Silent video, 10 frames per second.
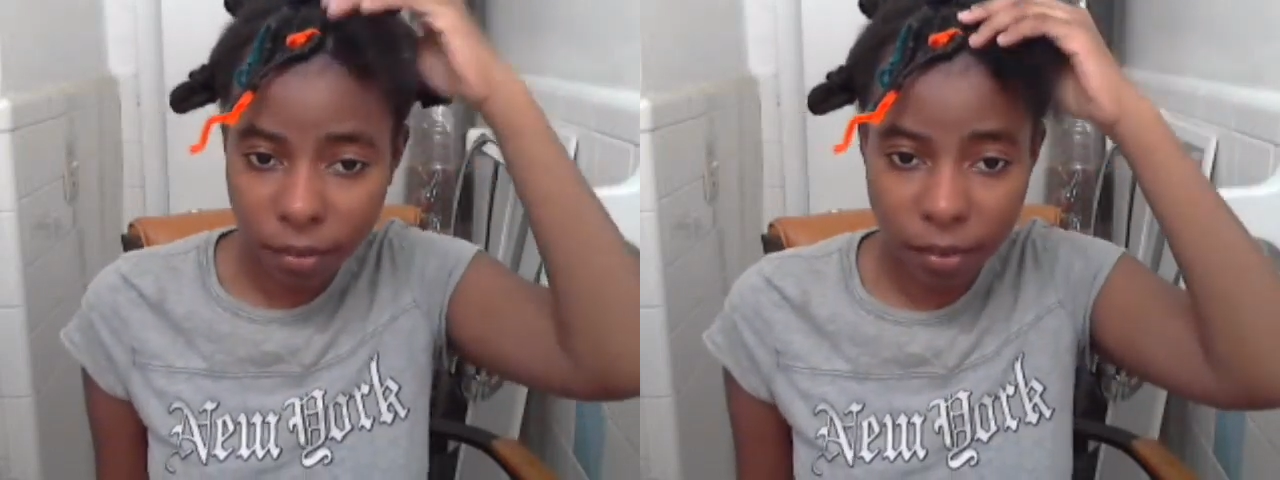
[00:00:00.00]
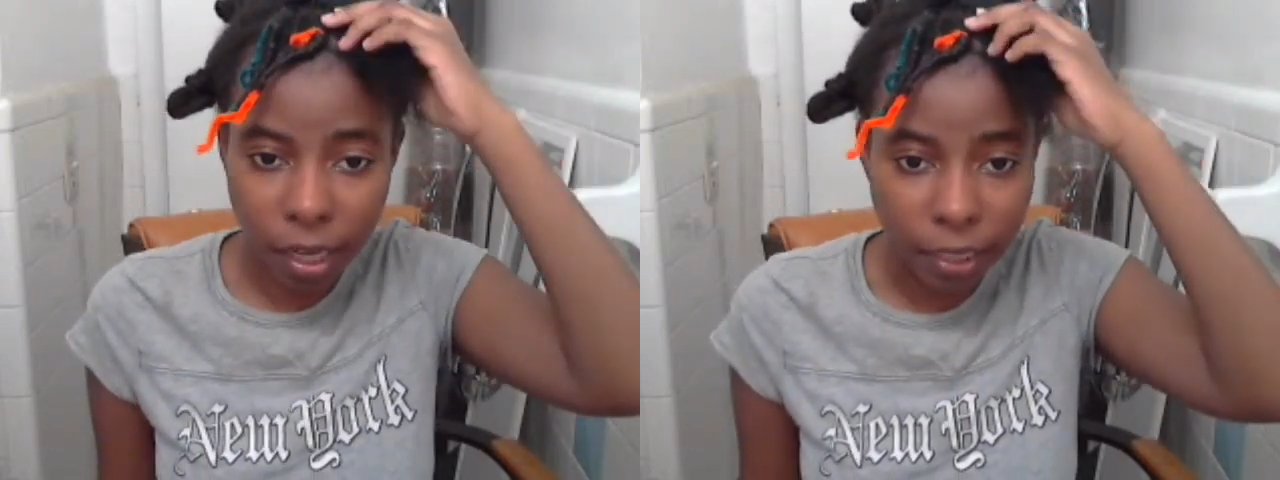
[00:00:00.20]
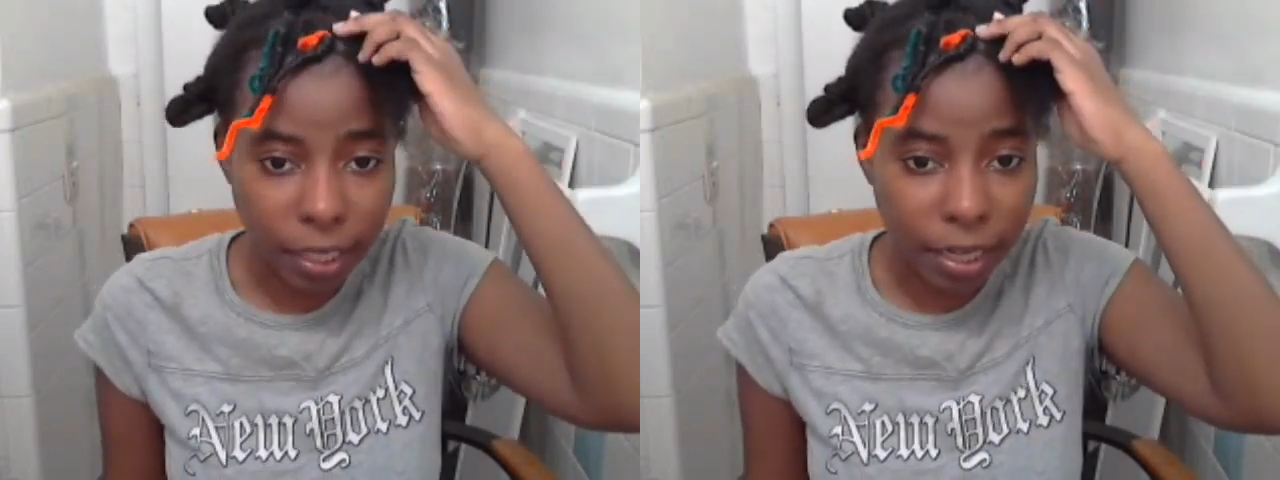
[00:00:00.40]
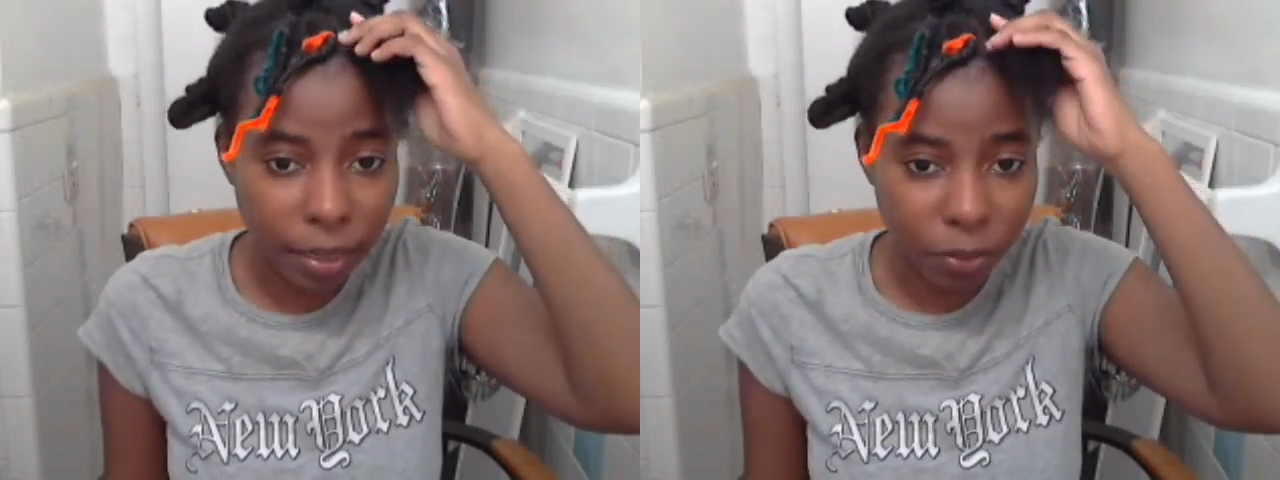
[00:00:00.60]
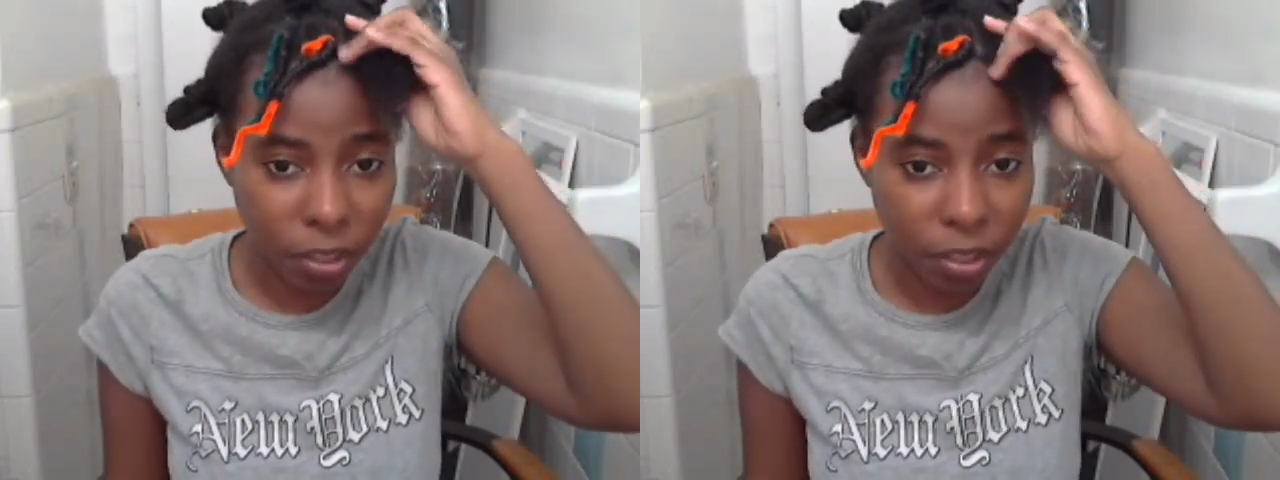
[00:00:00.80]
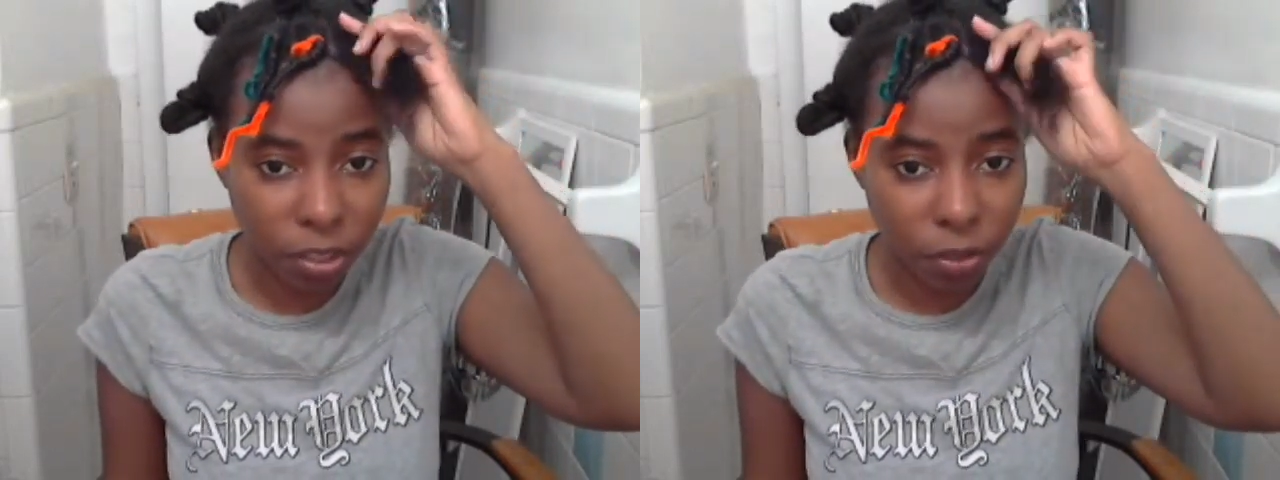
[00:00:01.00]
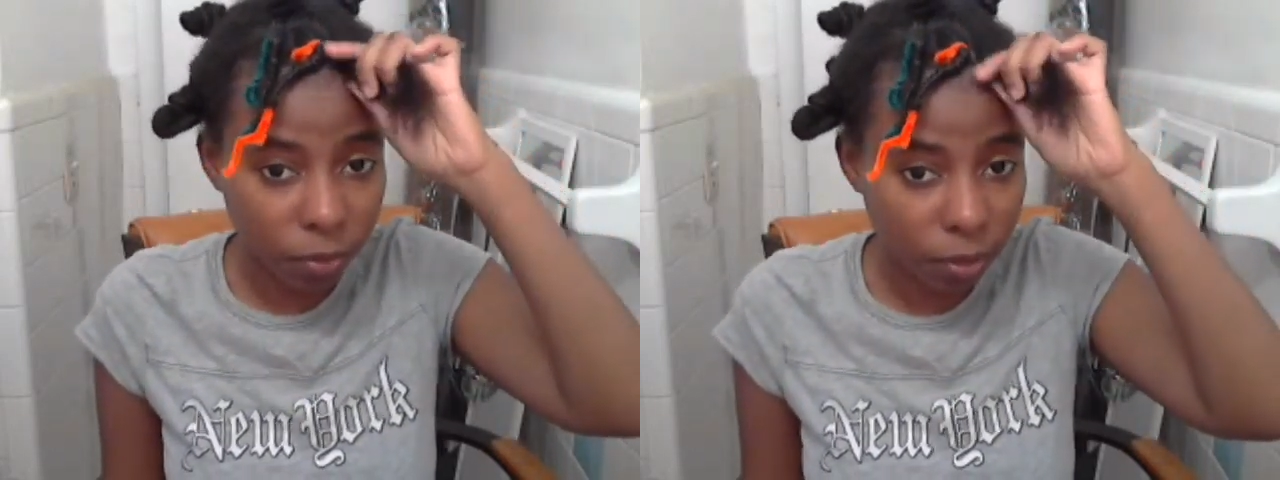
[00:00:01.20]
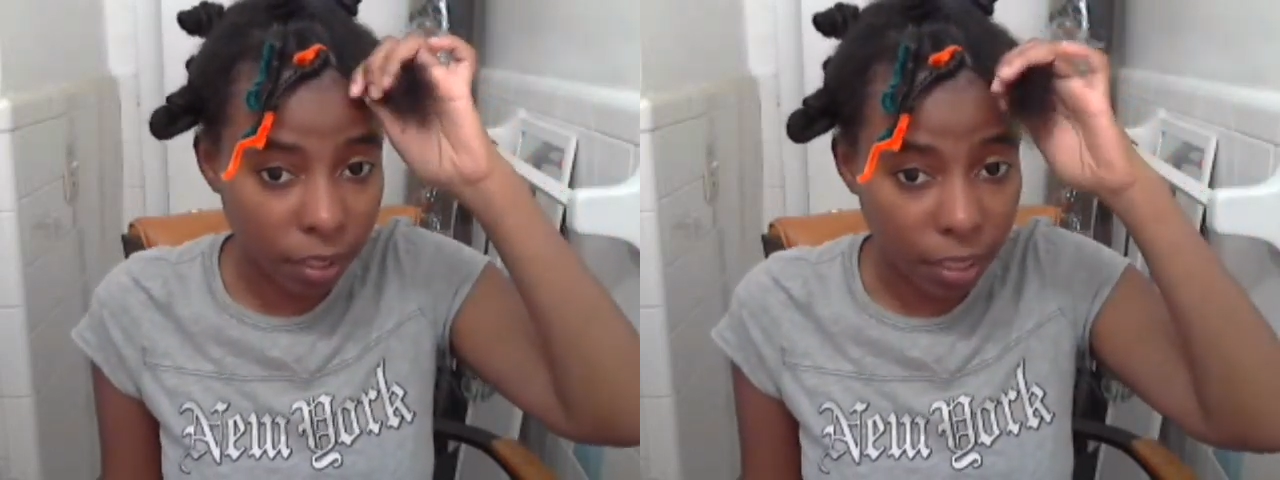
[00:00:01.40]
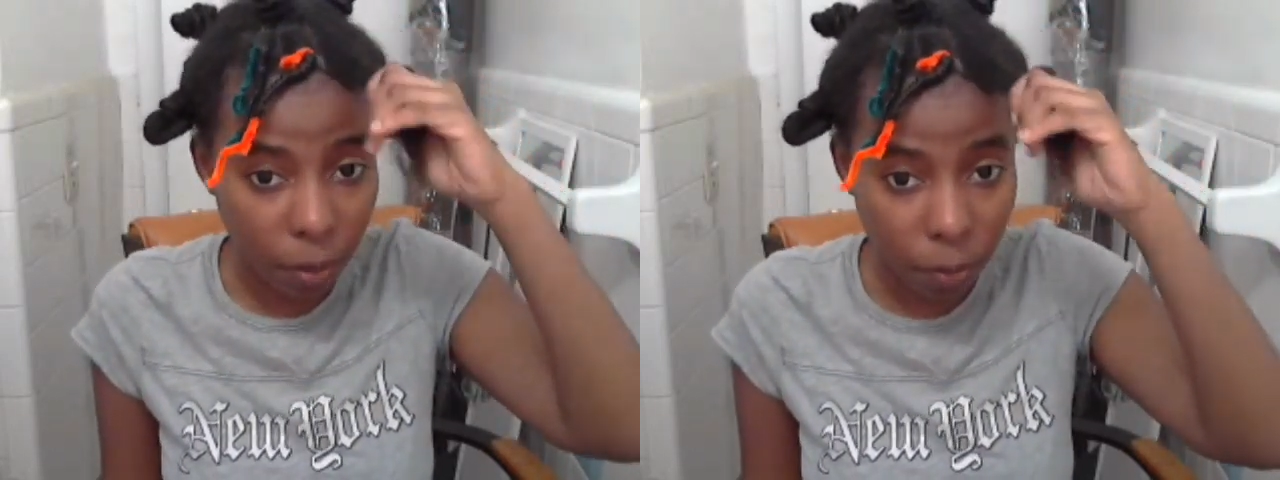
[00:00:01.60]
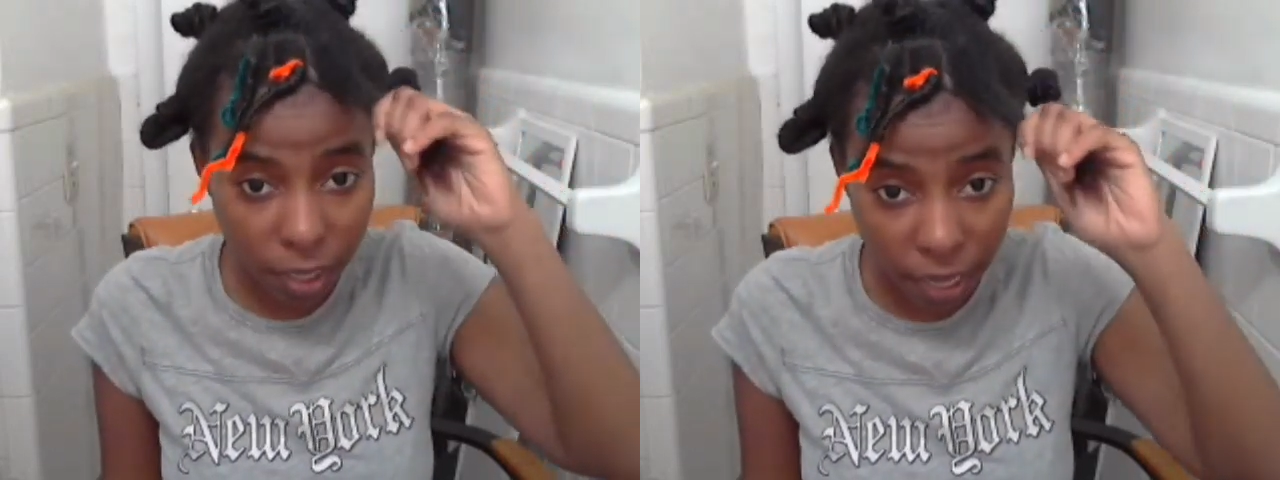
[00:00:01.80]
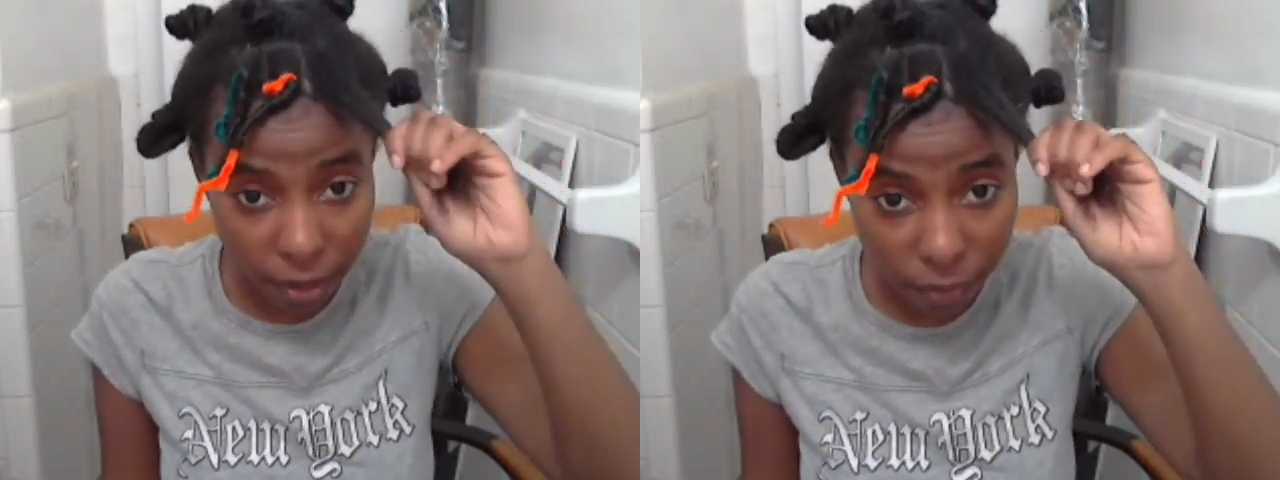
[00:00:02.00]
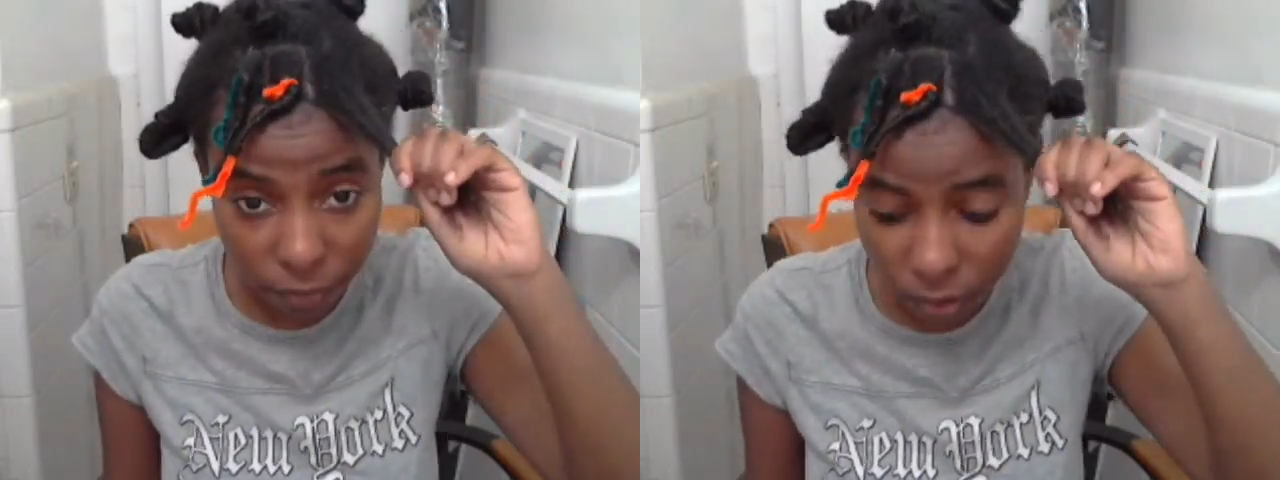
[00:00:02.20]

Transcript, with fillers: technique I was trying to do did not work out.